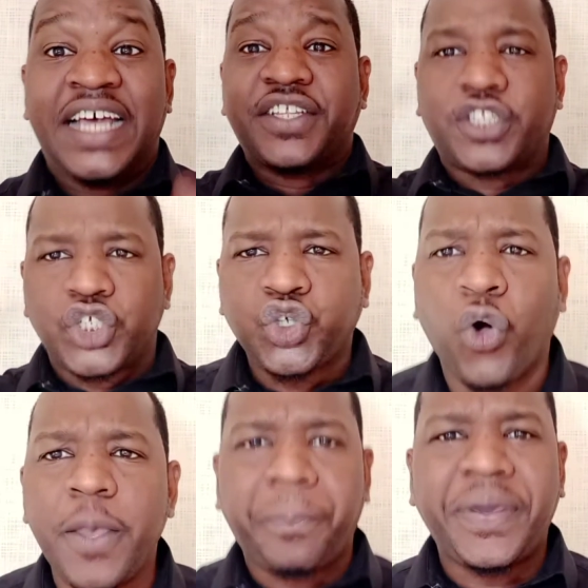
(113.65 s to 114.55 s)
The
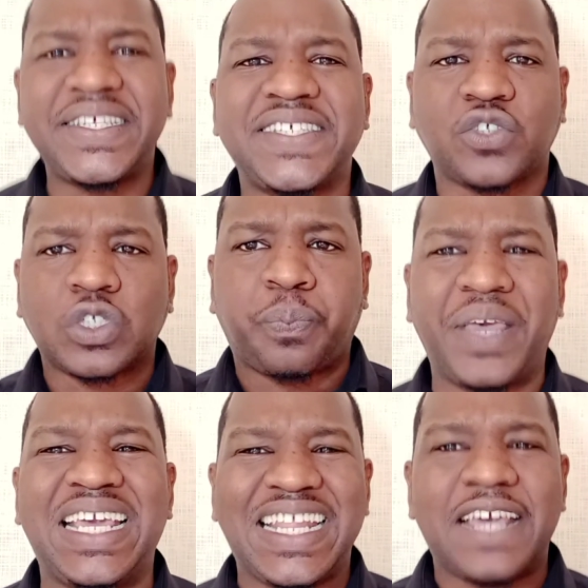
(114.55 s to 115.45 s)
Detroit Pistons was
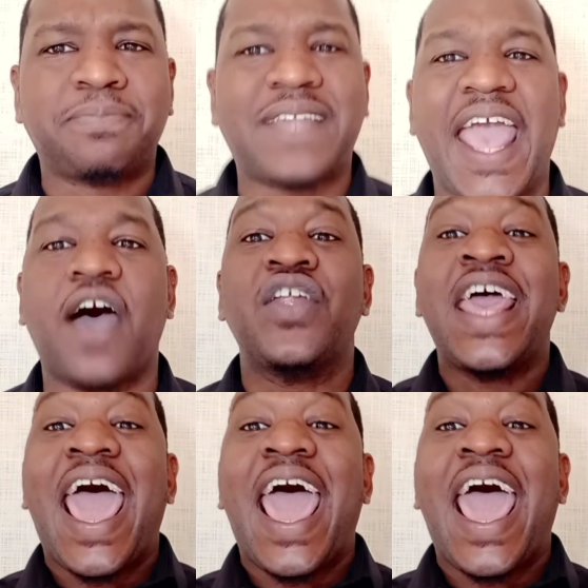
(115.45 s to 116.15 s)
beating him down,